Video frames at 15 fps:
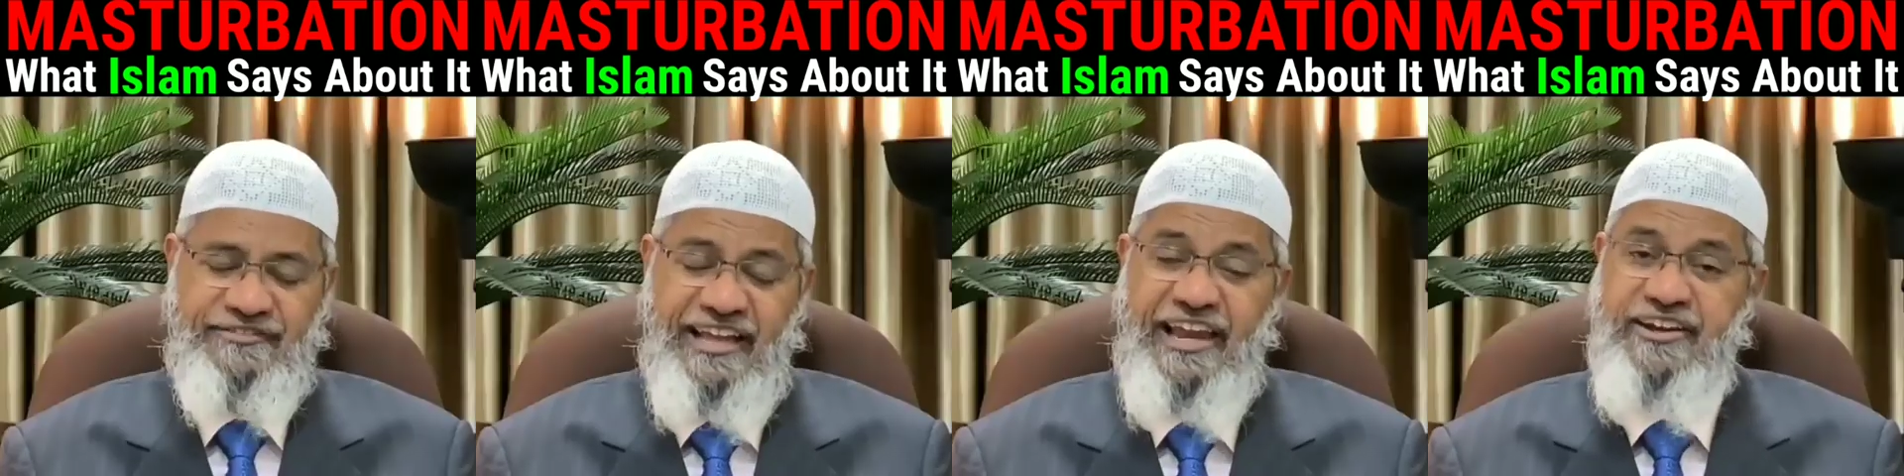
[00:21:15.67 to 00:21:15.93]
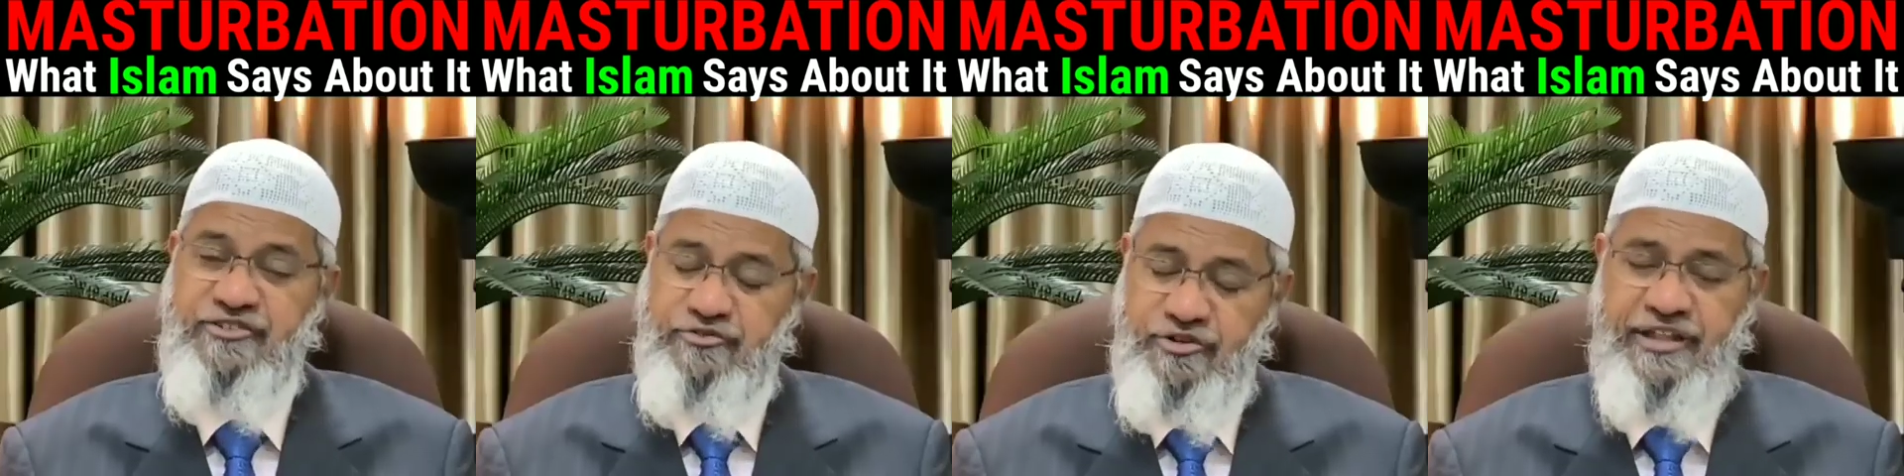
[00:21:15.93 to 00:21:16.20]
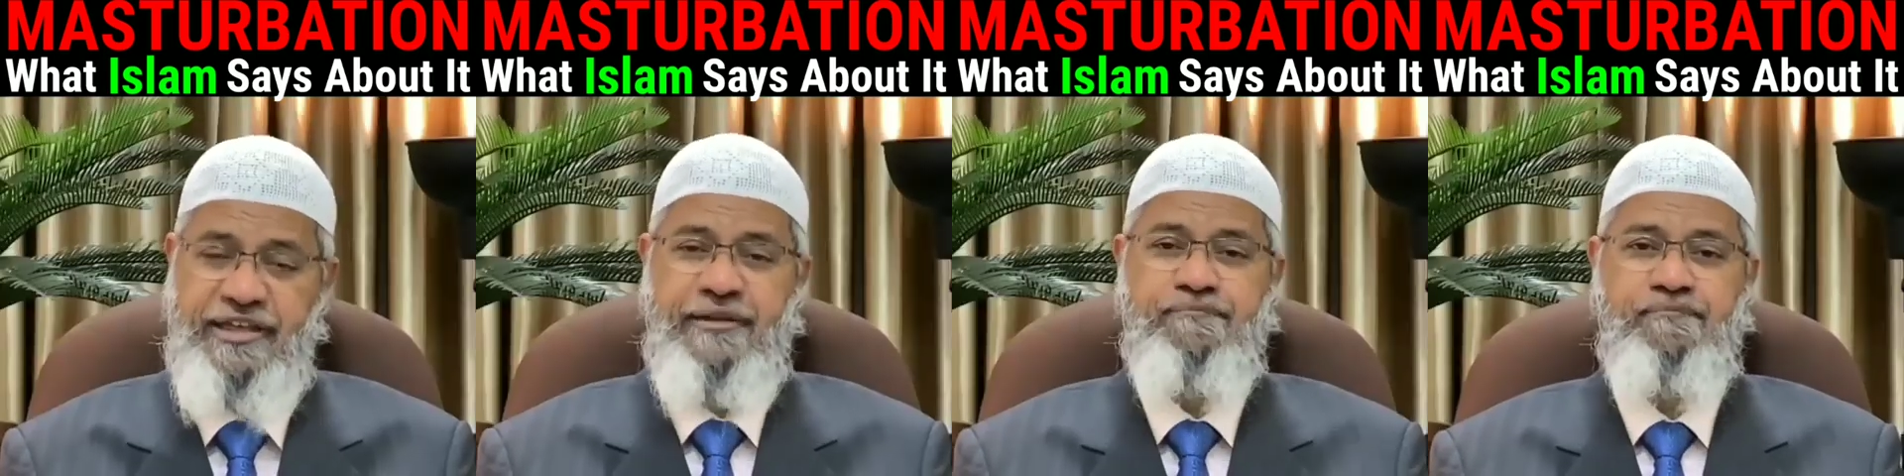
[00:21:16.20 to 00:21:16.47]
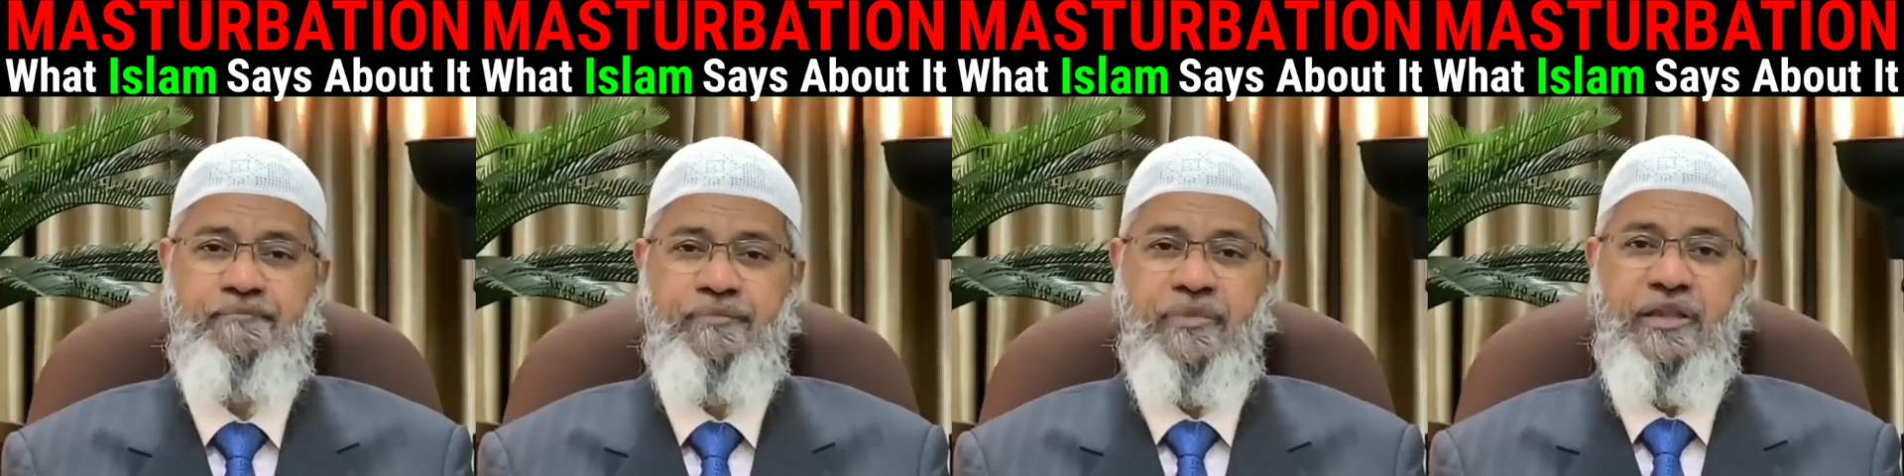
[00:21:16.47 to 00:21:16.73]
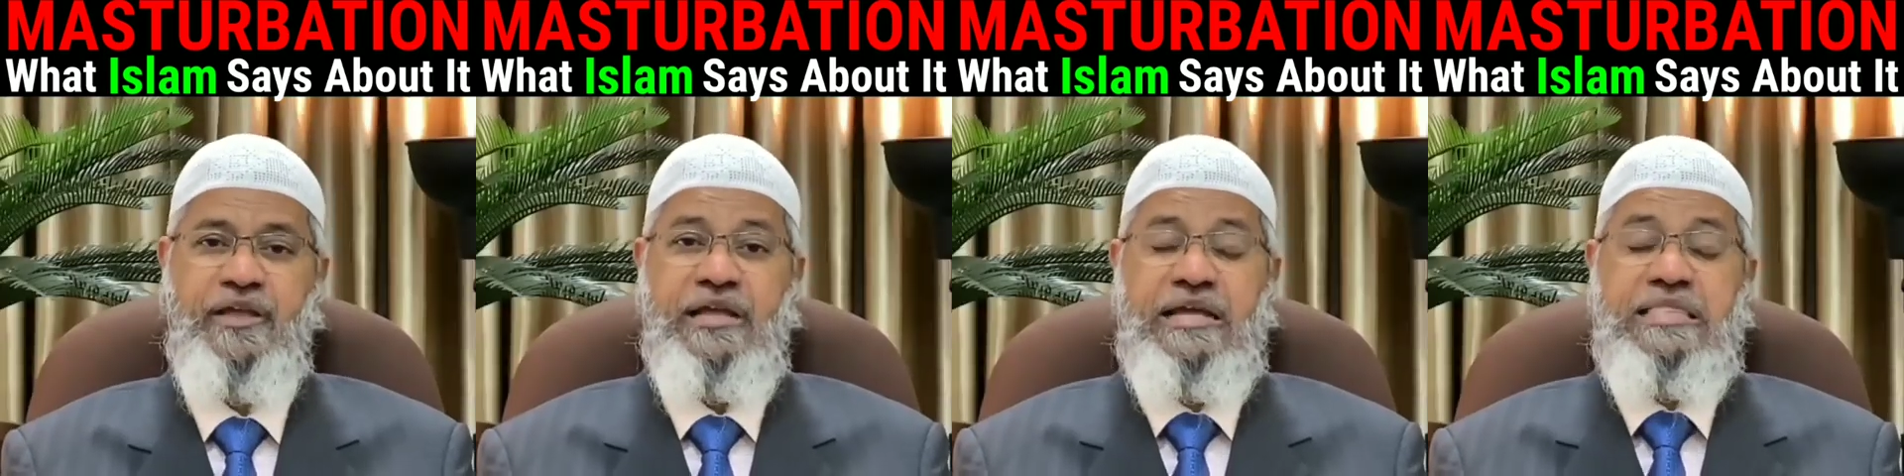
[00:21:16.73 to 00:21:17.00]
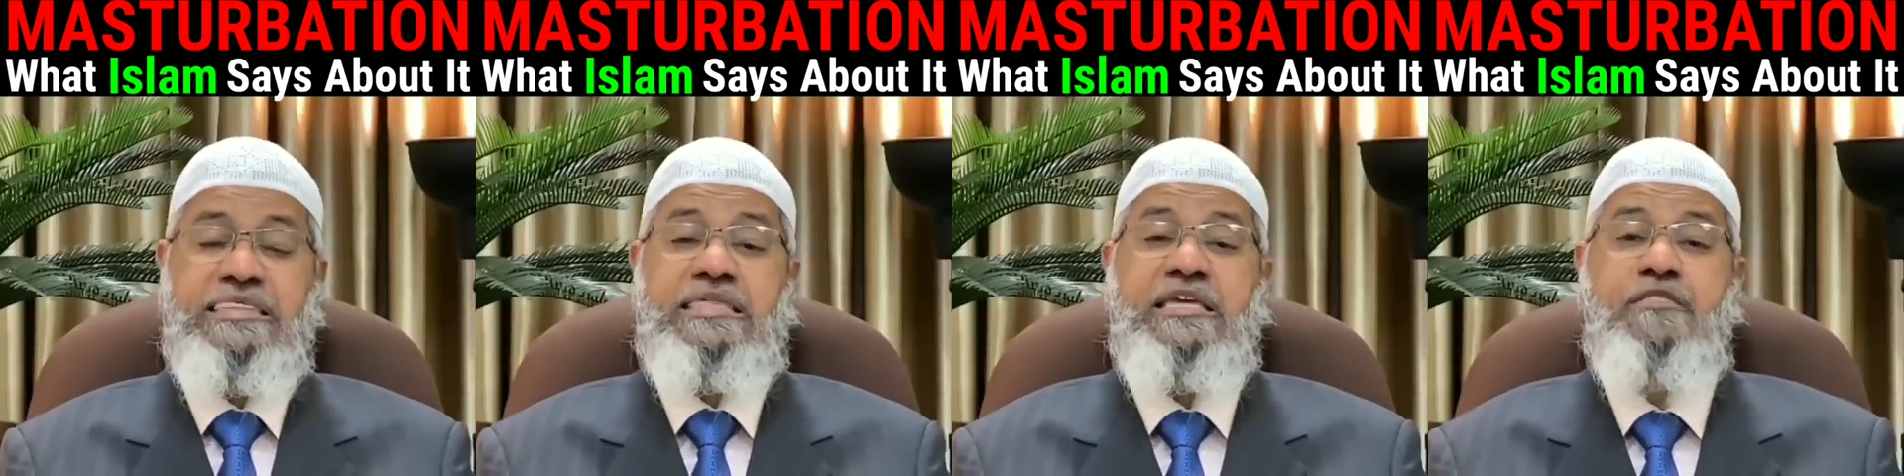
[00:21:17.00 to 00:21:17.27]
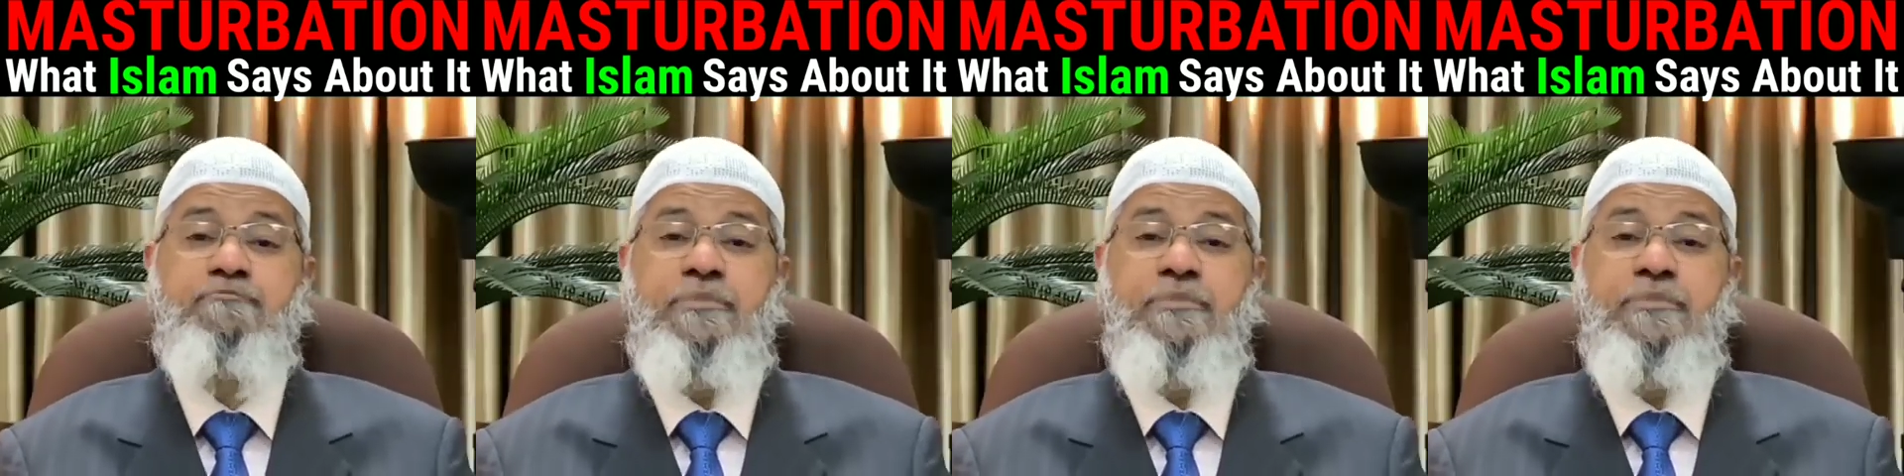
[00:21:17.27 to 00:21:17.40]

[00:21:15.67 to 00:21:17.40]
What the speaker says: science today, these